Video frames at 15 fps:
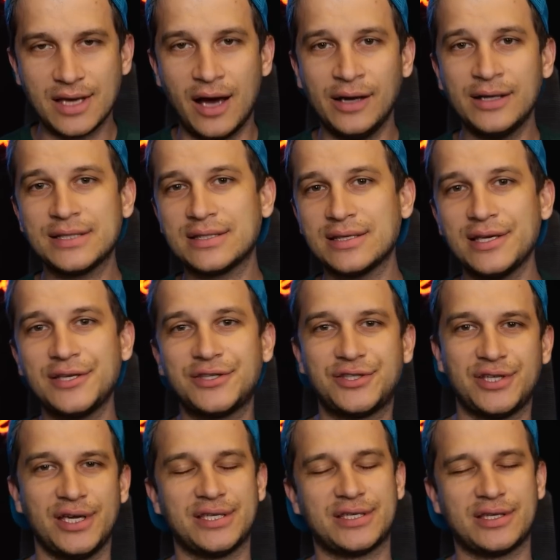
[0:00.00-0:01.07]
it's honestly
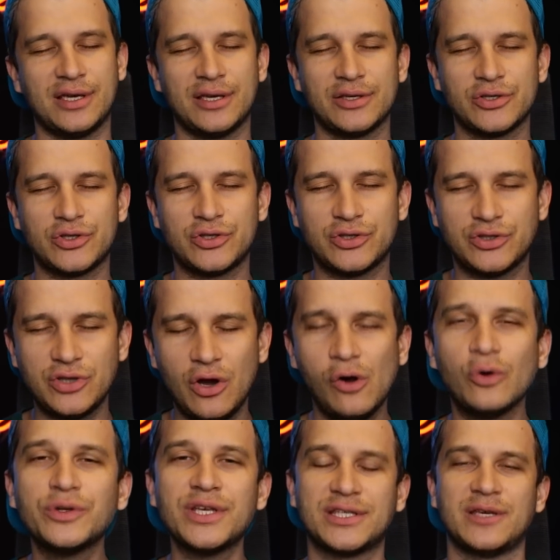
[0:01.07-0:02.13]
just
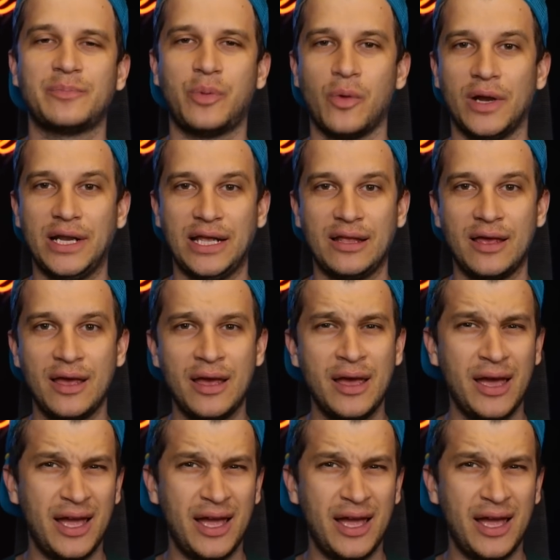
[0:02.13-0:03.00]
so disappointing.